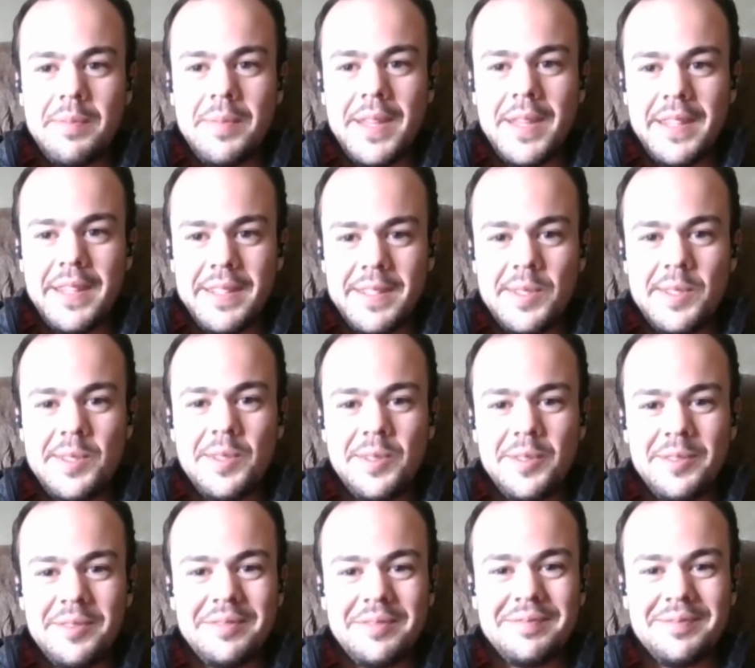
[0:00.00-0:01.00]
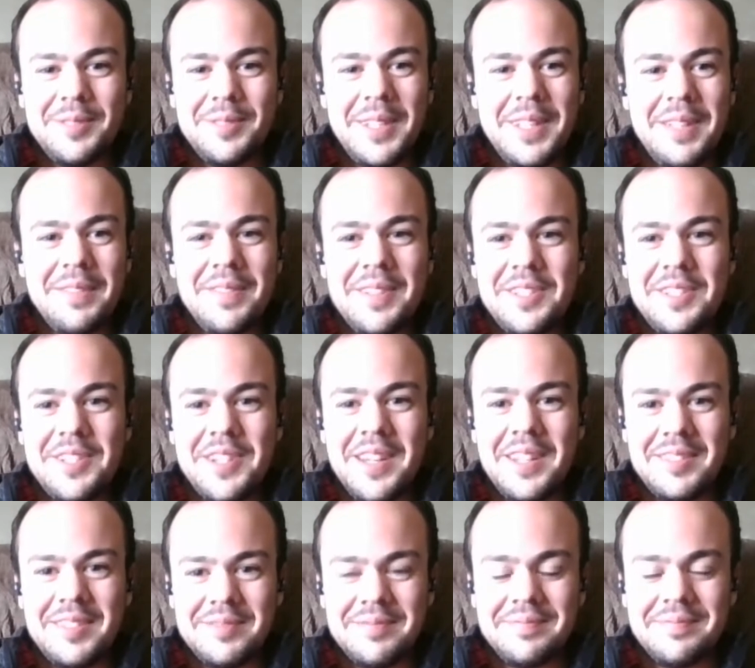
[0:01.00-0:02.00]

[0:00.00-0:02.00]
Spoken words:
make. So we'll give it a shot.